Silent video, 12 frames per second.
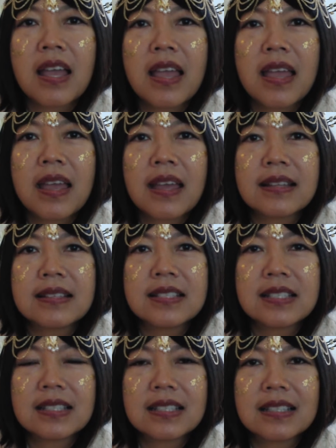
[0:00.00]
And
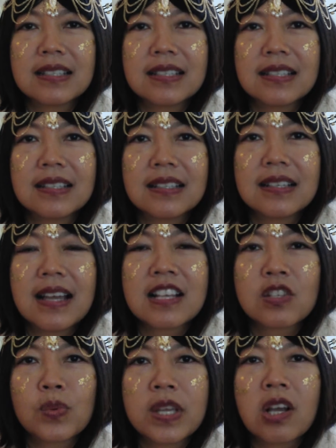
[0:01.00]

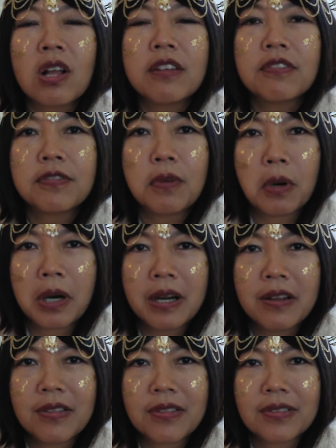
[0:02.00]
as we call it
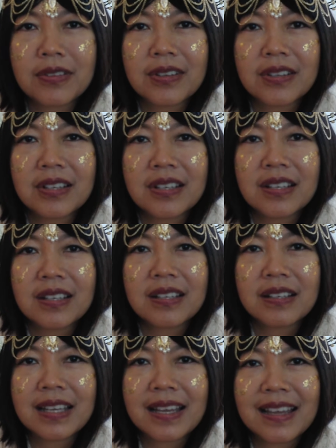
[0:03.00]
forth,
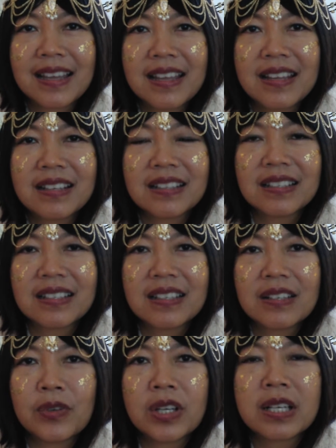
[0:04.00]
okay,
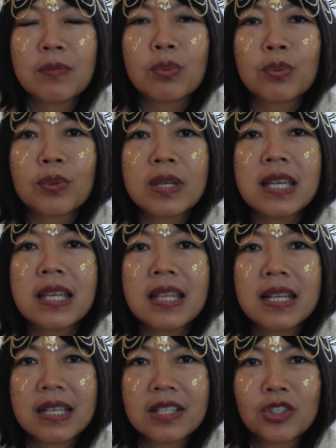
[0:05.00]
we're going to breathe
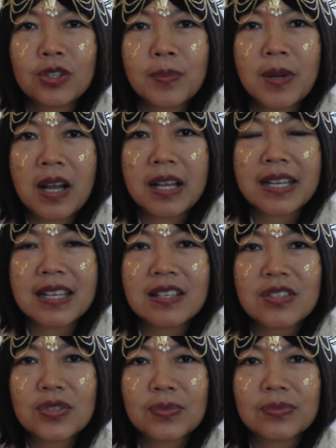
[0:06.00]
it into our
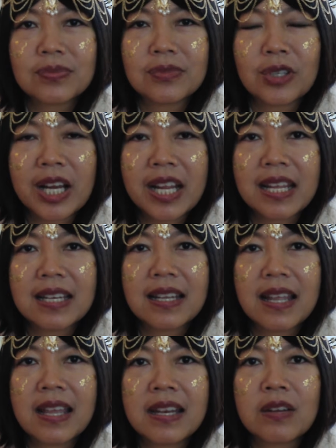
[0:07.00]
bodies, right?
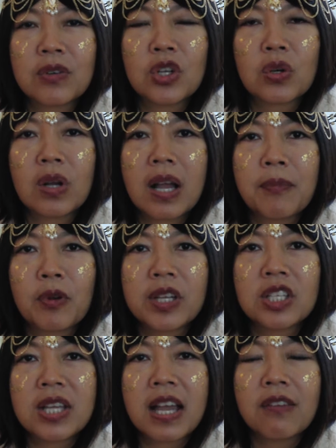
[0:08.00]
And then I'm
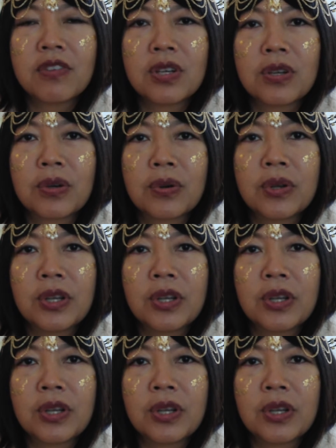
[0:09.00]
going to have you,